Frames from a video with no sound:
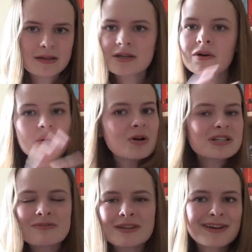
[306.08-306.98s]
go and
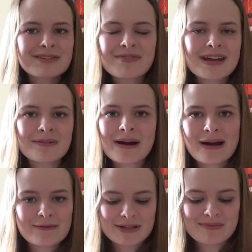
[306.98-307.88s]
watch the video to find out what
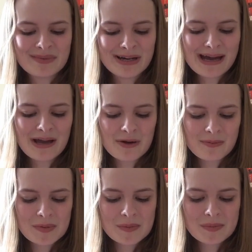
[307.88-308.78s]
I've done, but I
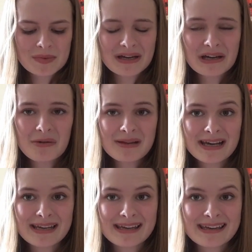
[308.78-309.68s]
hope you
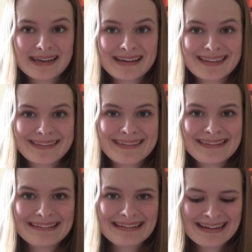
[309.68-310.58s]
like it.
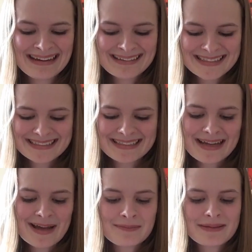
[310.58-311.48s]

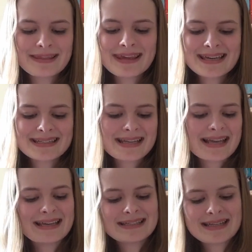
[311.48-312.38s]
This
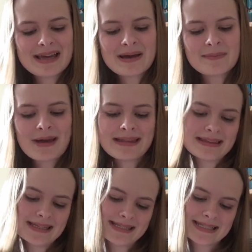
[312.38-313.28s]
is, I
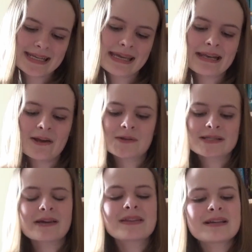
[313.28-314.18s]
think they're sticky
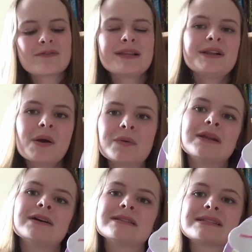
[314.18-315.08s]
notes, and they're definitely
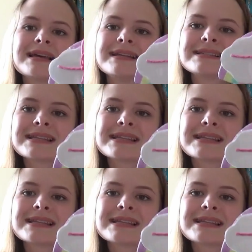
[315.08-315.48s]
notelets, and